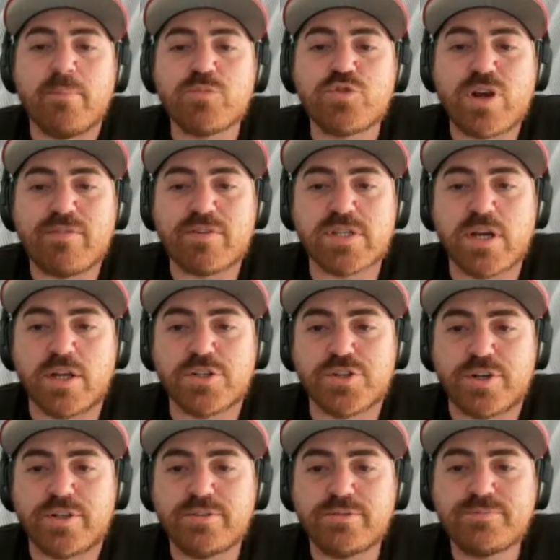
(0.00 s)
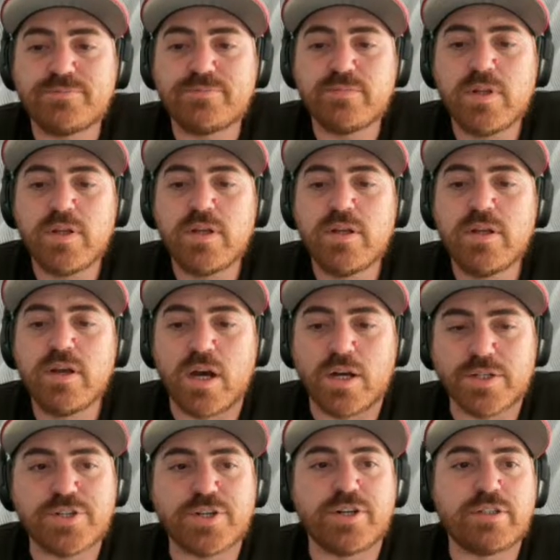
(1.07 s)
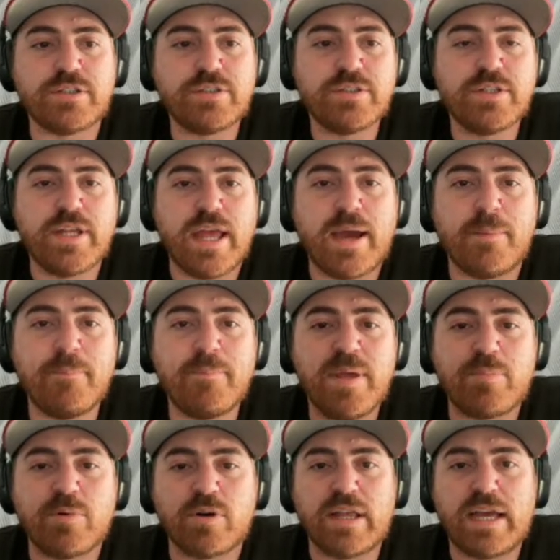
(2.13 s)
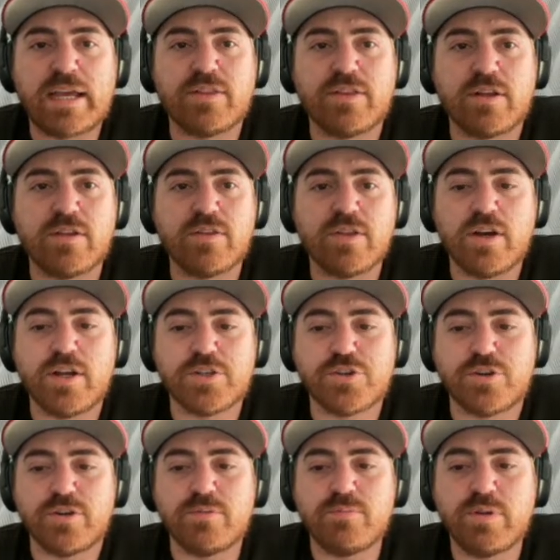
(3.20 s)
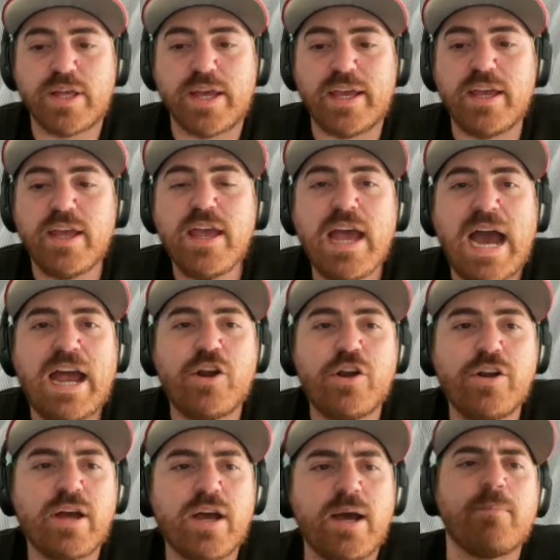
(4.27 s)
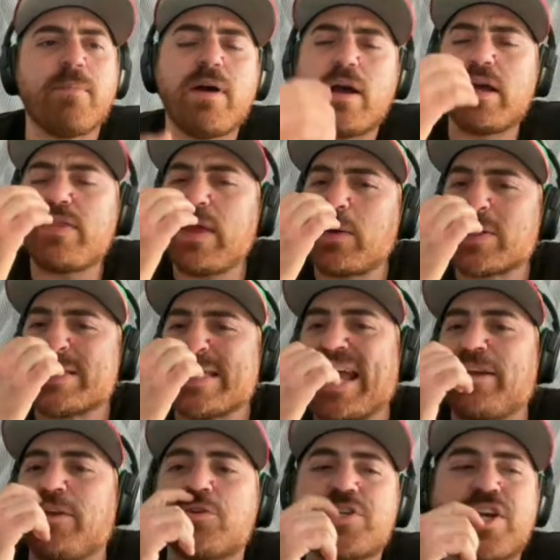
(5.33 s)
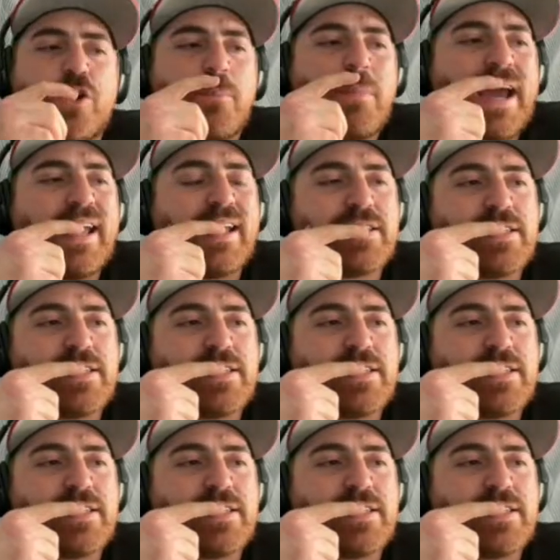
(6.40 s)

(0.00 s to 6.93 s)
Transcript: Travis Hunter. Yeah. People are liking the Hunter play. I heard, I think it was Daniel Jeremiah